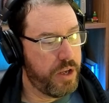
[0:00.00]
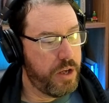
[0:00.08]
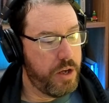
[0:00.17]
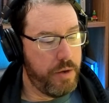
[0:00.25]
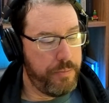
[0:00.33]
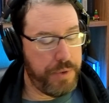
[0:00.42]

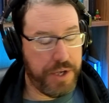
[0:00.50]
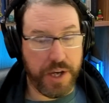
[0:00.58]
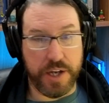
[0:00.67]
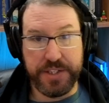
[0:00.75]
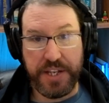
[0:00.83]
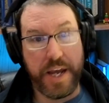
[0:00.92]

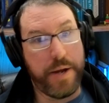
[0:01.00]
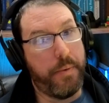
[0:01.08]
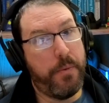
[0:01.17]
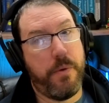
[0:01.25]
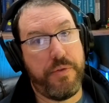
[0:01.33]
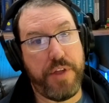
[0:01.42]
because, hey,
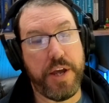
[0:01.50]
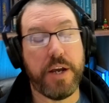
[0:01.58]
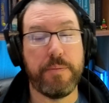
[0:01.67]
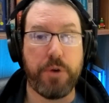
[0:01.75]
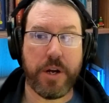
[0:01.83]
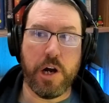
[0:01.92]
they can
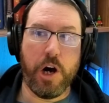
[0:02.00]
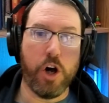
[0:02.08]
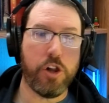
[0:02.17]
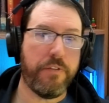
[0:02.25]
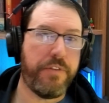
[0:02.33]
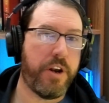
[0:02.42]
bring all
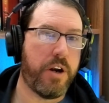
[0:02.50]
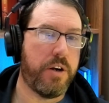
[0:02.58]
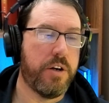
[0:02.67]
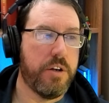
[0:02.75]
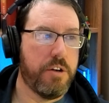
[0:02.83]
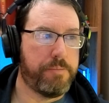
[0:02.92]
of their
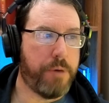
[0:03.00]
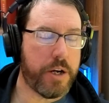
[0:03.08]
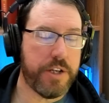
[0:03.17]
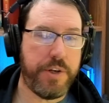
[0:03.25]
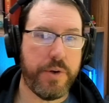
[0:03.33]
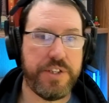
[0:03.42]

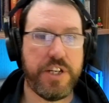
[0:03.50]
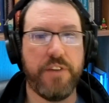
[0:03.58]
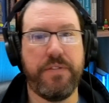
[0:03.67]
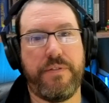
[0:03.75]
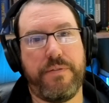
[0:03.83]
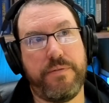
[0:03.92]
monetary
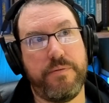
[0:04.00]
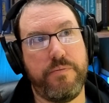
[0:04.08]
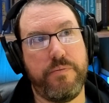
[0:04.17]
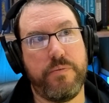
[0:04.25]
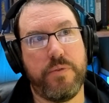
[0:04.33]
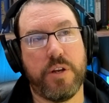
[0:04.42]
stuff,
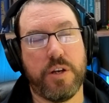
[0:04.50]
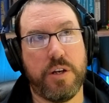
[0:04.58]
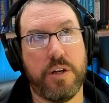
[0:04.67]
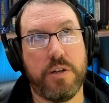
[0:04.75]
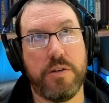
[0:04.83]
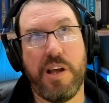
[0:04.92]

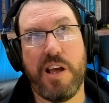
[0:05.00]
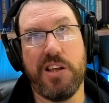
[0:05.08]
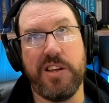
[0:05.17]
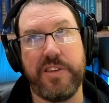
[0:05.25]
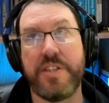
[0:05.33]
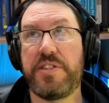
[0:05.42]
at
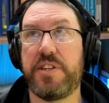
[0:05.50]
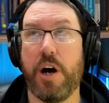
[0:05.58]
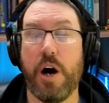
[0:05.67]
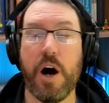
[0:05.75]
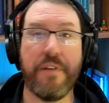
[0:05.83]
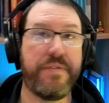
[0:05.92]
least
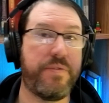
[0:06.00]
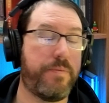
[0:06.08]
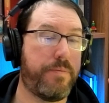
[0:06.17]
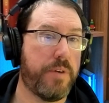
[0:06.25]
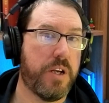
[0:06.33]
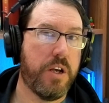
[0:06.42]
off
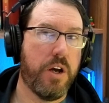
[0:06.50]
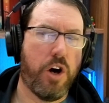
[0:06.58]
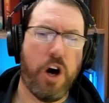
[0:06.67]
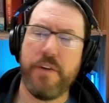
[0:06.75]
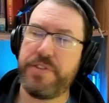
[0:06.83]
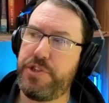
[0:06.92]

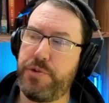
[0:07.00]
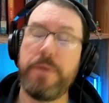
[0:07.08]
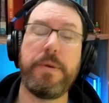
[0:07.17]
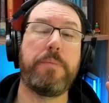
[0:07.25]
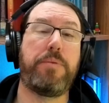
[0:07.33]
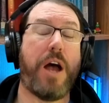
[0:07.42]

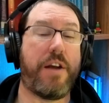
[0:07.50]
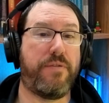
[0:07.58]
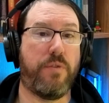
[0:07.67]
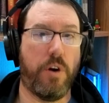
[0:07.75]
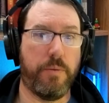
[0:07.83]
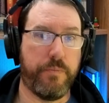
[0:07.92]
streaming
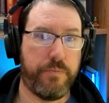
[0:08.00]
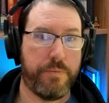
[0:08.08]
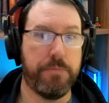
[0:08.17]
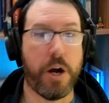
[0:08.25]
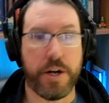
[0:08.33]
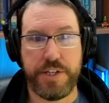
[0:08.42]
platform
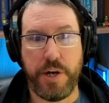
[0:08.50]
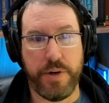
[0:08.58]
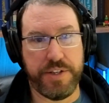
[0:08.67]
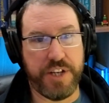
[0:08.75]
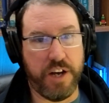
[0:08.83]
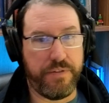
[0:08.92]
monetary
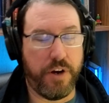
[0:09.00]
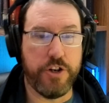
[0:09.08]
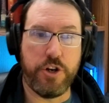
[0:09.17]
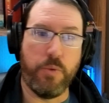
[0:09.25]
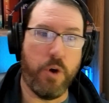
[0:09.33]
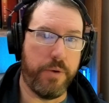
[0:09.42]
stuff, under
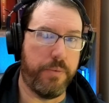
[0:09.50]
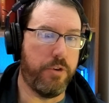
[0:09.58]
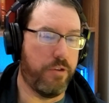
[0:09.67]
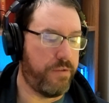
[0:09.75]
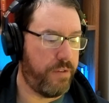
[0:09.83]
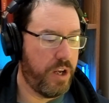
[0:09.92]
one
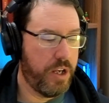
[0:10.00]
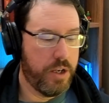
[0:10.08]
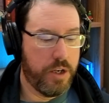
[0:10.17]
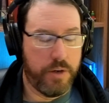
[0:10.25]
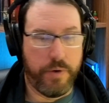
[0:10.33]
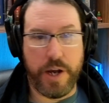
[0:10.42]
roof,
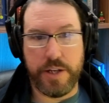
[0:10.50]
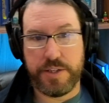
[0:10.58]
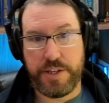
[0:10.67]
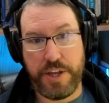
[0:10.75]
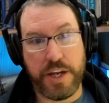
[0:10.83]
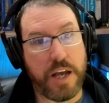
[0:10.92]
right? It's the
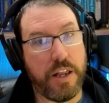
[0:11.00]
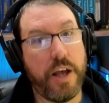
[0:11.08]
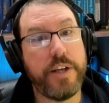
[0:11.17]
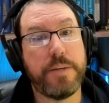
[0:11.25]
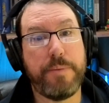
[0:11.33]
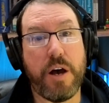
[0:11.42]
thing I liked
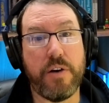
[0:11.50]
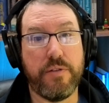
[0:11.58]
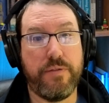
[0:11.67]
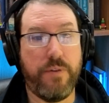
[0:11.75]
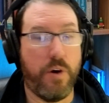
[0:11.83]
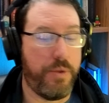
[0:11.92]
about
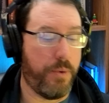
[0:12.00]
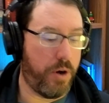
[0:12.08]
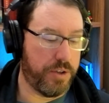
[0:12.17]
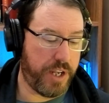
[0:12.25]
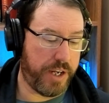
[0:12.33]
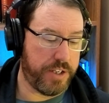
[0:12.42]
Fourth Wall is
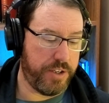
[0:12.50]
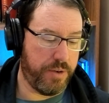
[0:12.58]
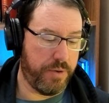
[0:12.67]
I could do